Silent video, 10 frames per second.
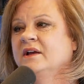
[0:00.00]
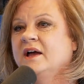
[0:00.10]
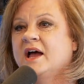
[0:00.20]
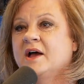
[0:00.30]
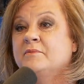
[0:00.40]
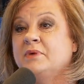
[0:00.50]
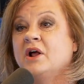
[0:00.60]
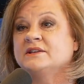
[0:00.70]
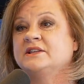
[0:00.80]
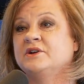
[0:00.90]
But
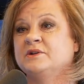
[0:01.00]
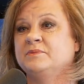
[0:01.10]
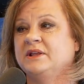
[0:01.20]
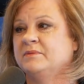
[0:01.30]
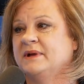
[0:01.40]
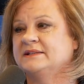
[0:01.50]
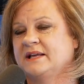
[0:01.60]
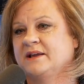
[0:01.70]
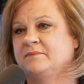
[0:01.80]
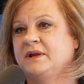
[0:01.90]
also to be the best I
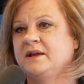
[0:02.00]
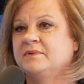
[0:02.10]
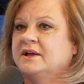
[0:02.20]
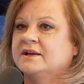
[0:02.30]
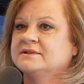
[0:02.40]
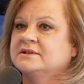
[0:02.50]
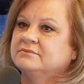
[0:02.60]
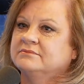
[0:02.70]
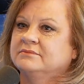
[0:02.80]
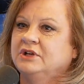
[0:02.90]
can be because,
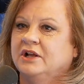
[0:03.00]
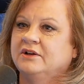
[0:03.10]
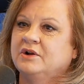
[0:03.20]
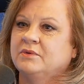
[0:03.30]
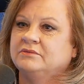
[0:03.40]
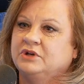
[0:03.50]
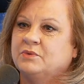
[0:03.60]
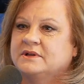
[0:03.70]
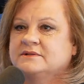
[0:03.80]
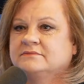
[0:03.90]
you
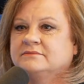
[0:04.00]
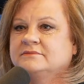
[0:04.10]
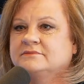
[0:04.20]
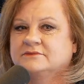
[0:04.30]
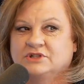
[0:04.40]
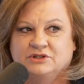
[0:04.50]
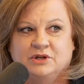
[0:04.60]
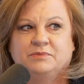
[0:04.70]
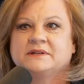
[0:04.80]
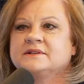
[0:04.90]
want to do
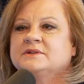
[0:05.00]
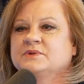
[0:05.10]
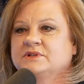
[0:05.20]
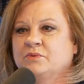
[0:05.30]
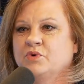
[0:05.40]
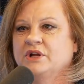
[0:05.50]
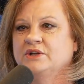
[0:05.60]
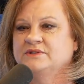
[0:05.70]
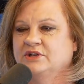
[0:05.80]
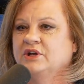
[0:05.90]
business with someone
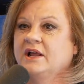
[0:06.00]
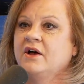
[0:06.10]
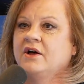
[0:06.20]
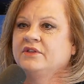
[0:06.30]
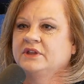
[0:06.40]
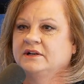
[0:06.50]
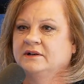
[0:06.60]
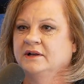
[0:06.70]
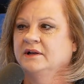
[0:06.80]
who's in good health and